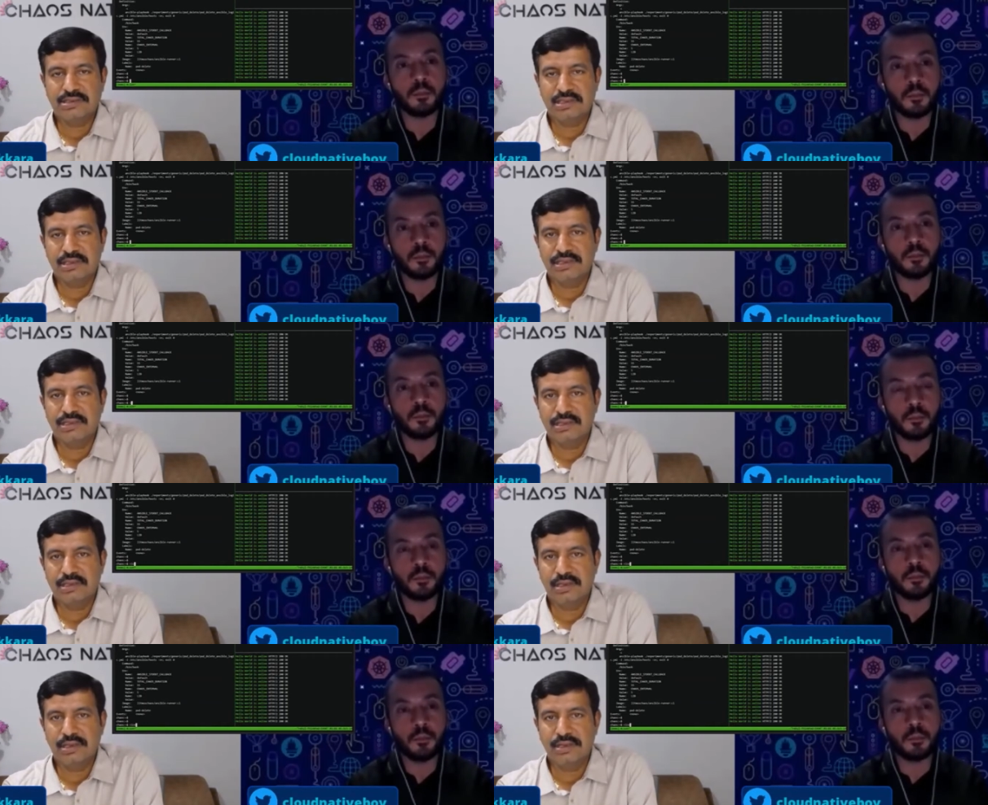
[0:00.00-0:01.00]
Speaker 1: uh,
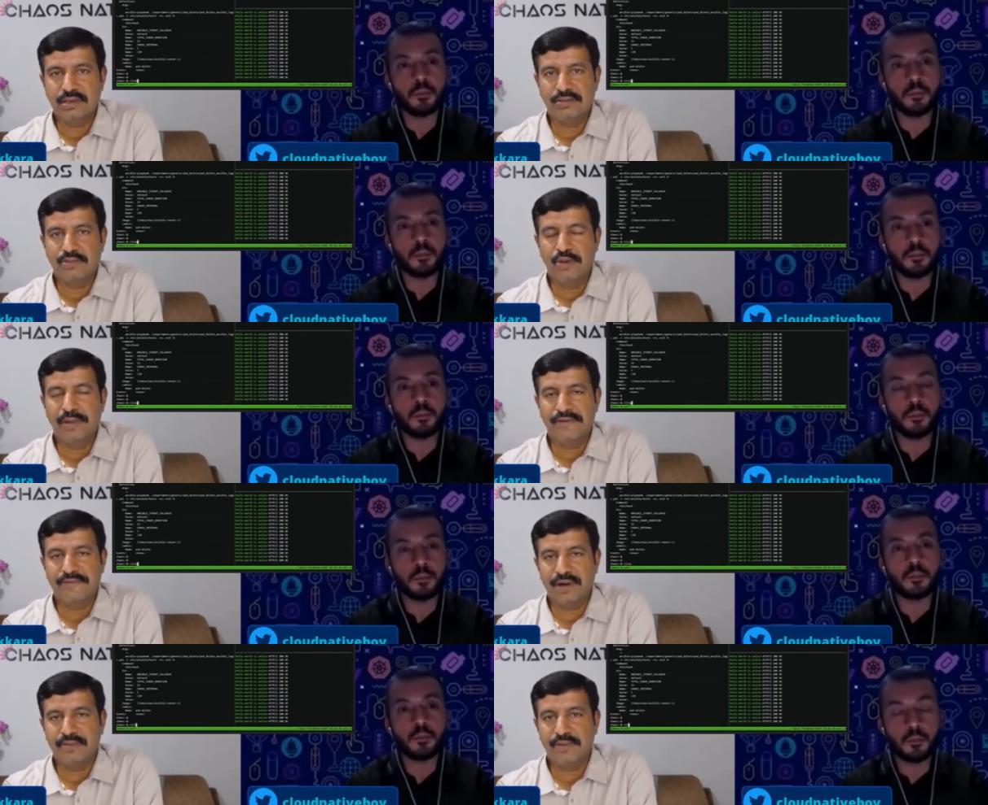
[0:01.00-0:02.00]
you know, movement
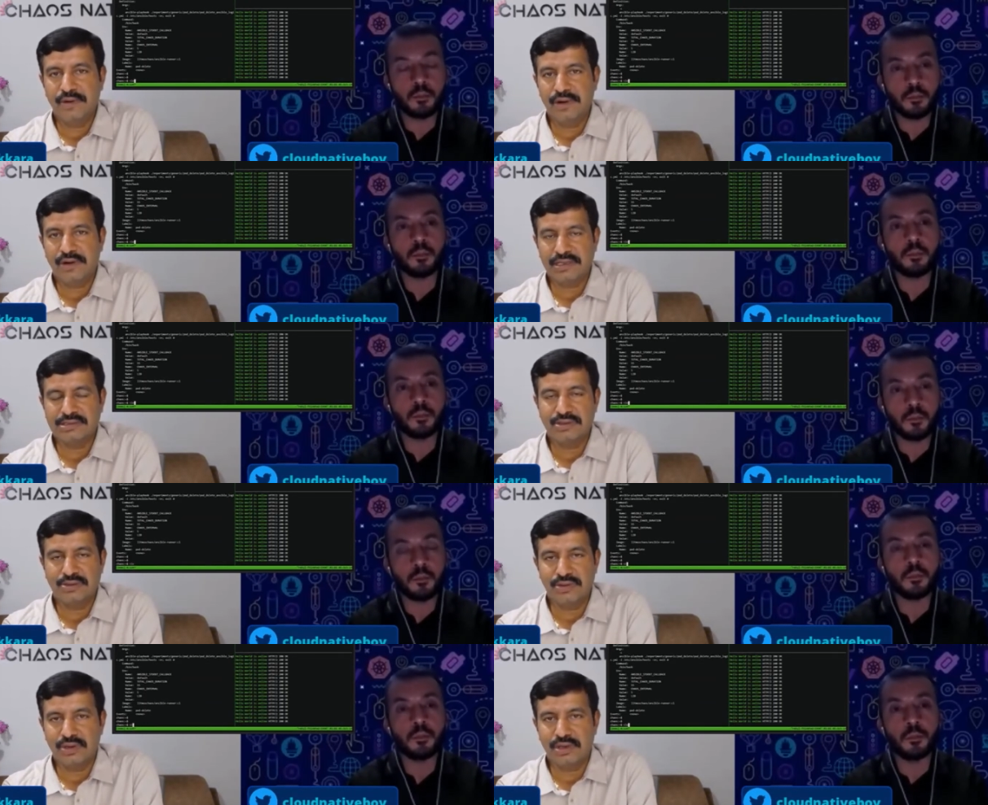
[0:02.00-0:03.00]
from 1.x to
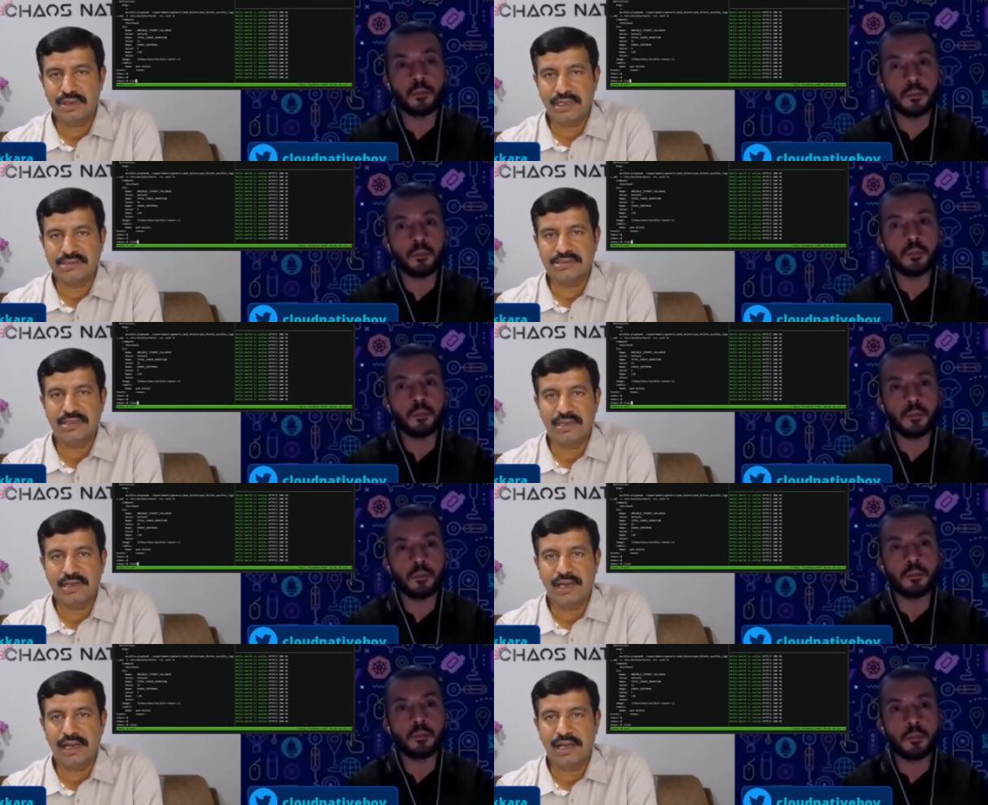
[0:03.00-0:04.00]
2.x uh,
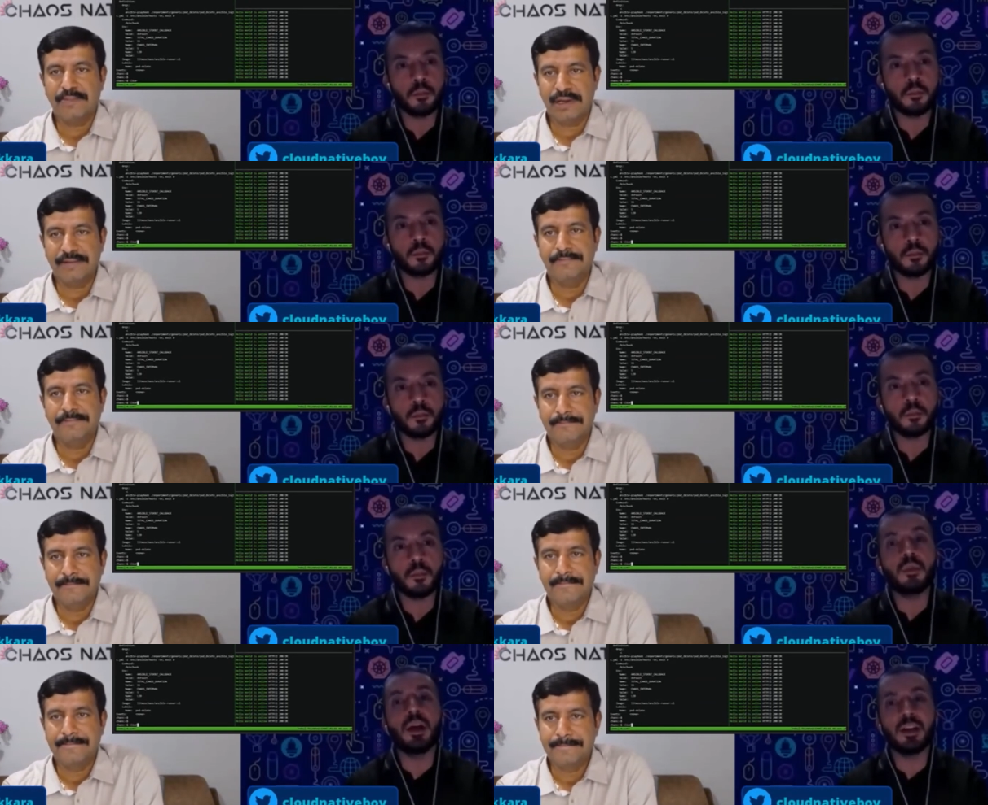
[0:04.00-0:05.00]
happening.
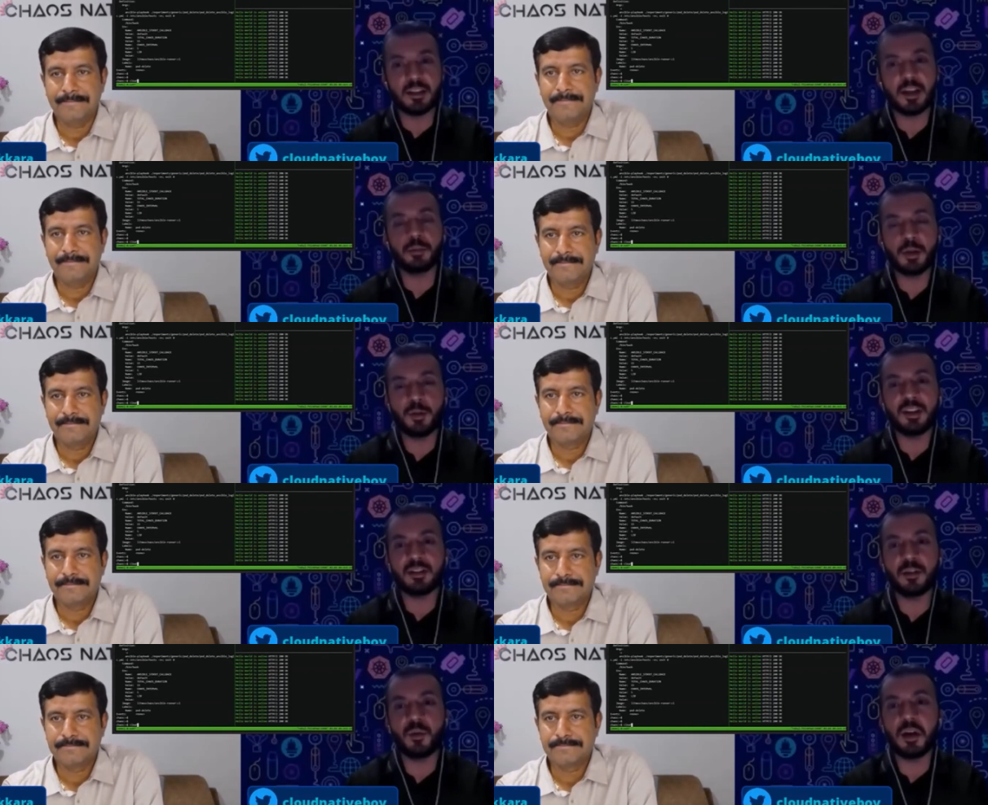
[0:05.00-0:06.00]
Speaker 2: Yes, absolutely.
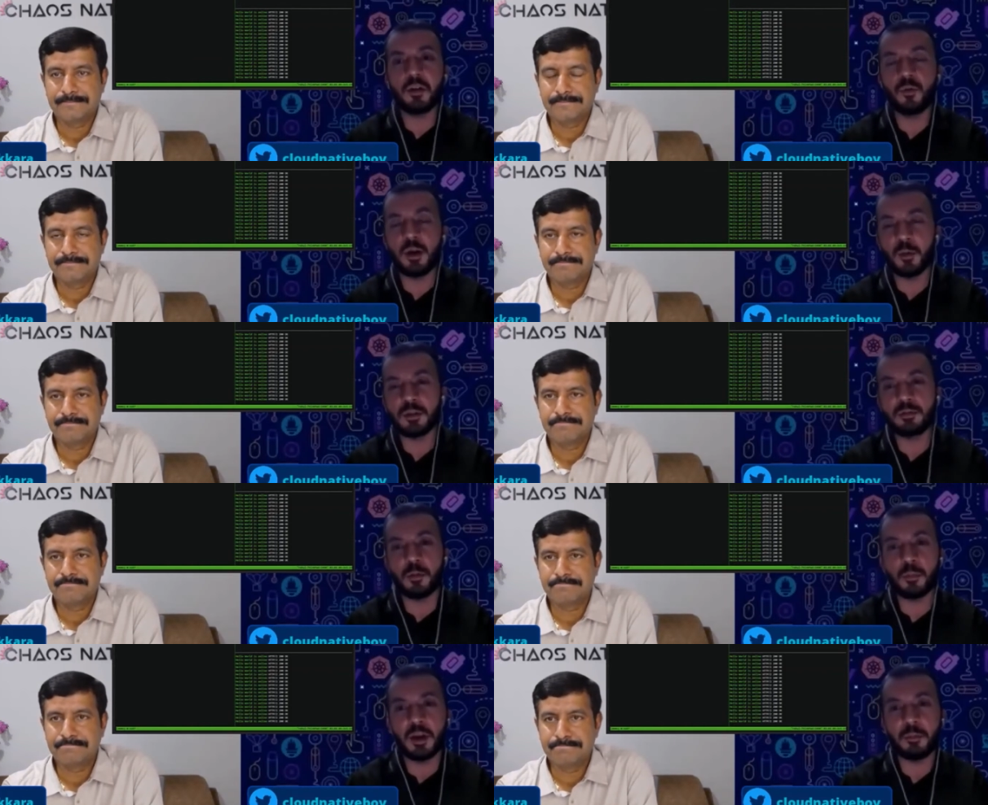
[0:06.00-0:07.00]
That's a wonderful news
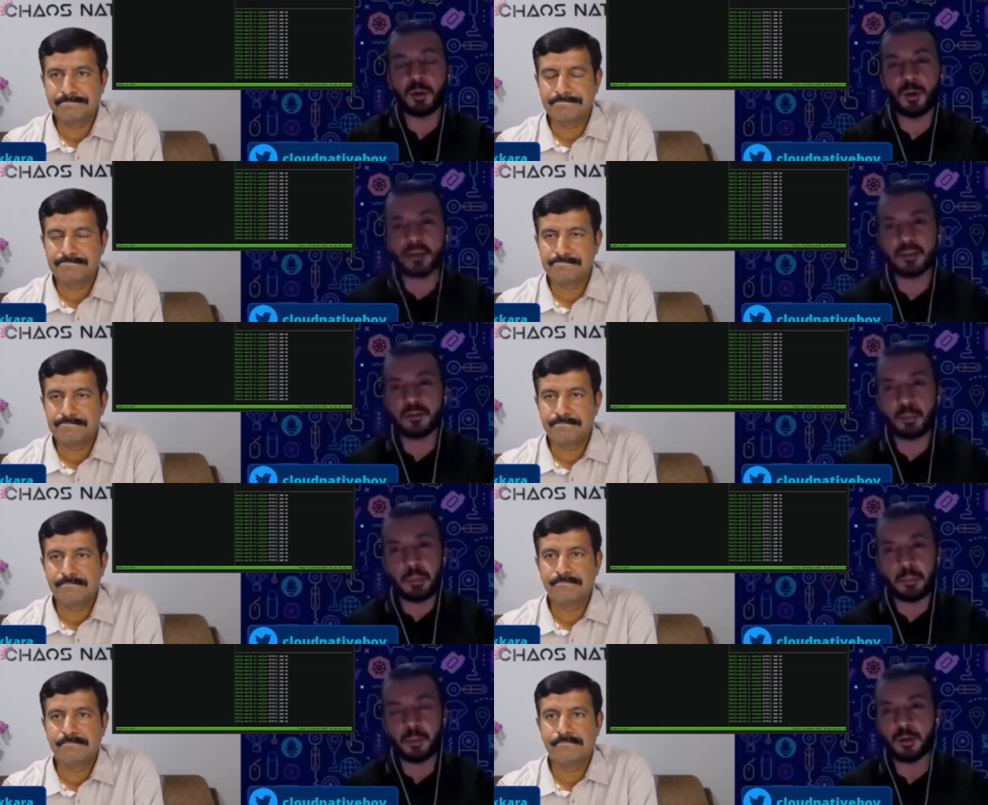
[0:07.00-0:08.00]
for me because
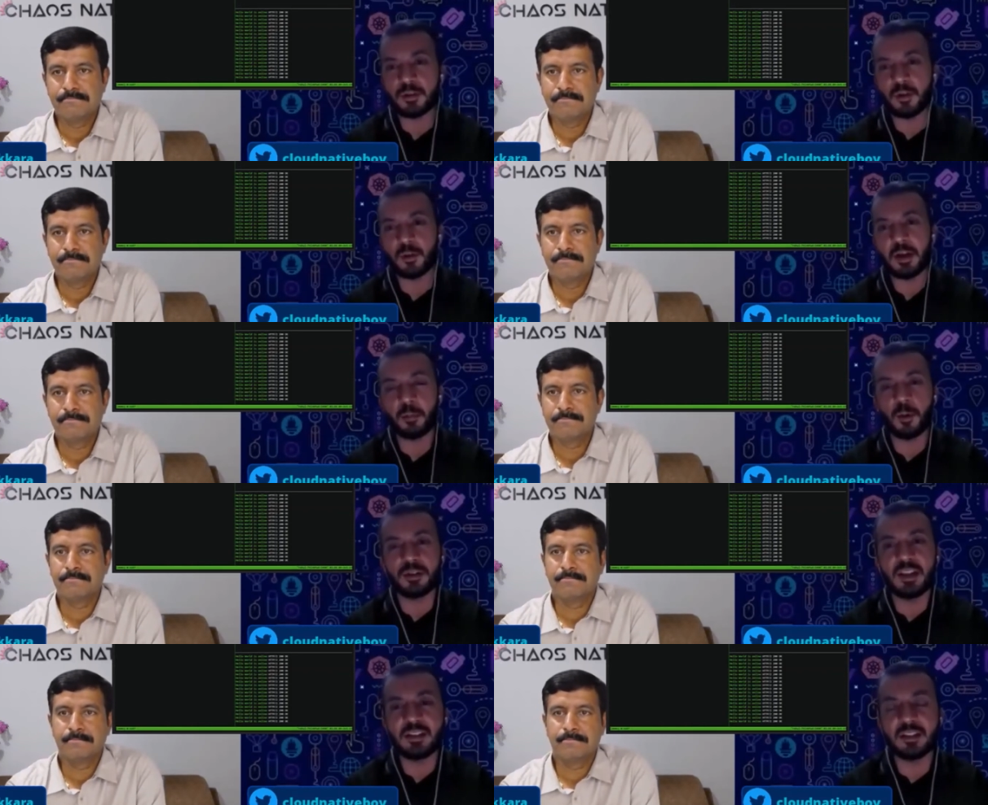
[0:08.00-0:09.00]
people are talking
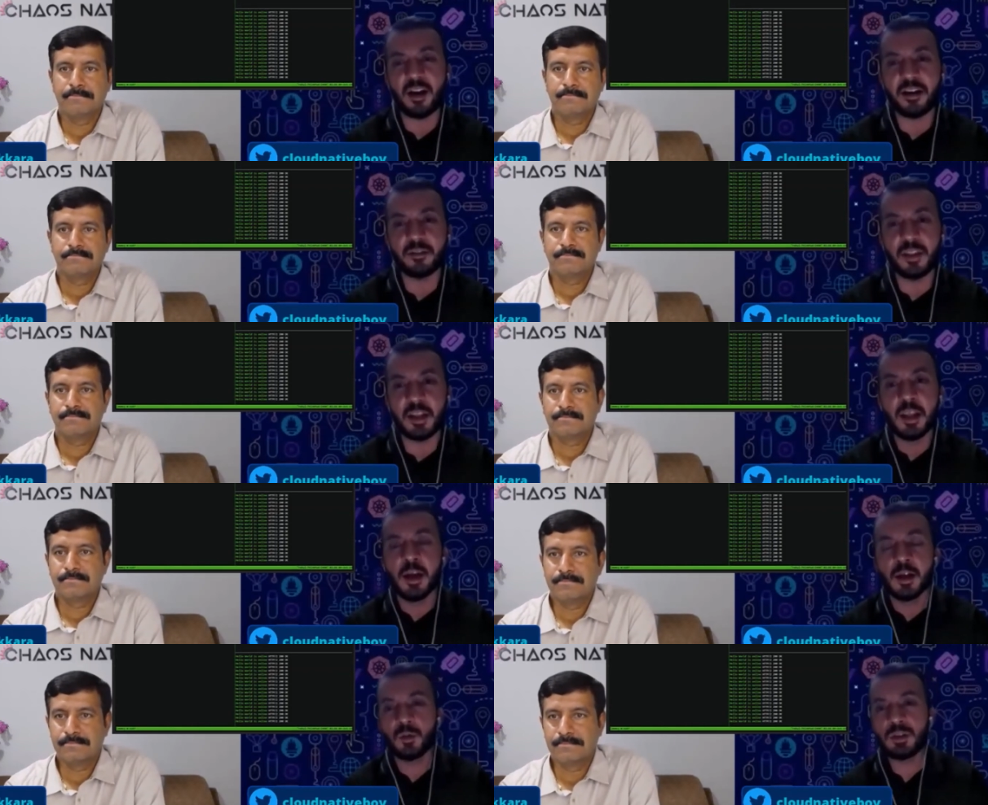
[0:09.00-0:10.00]
about these kind of things.
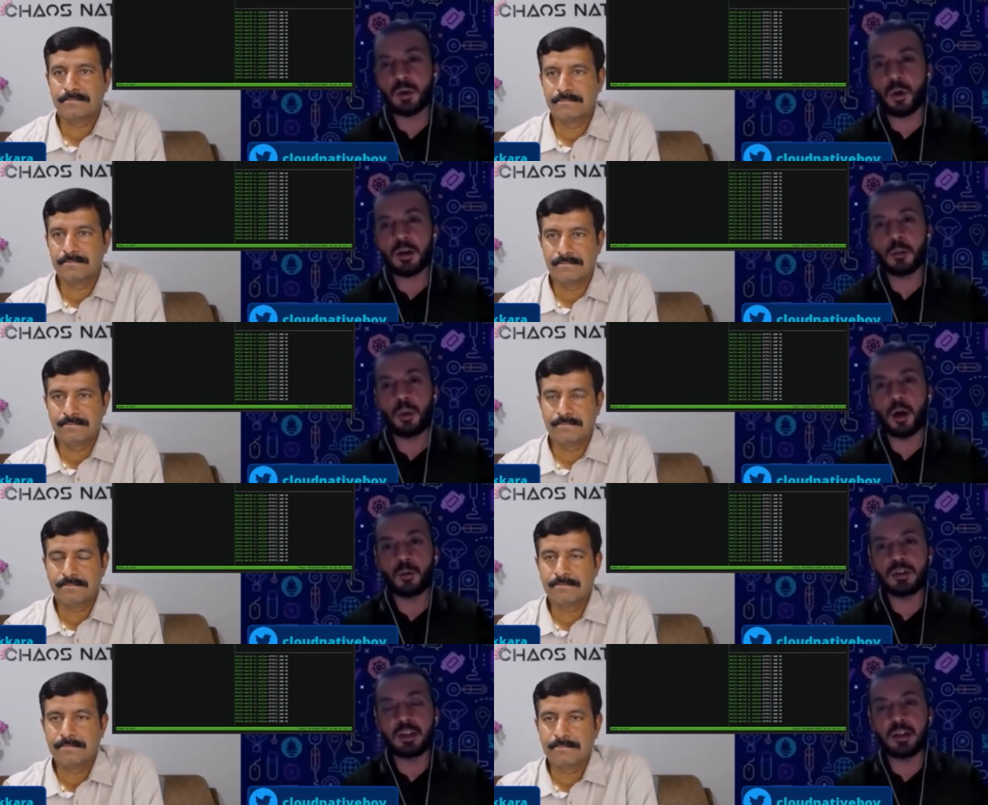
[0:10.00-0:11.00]
So we talk about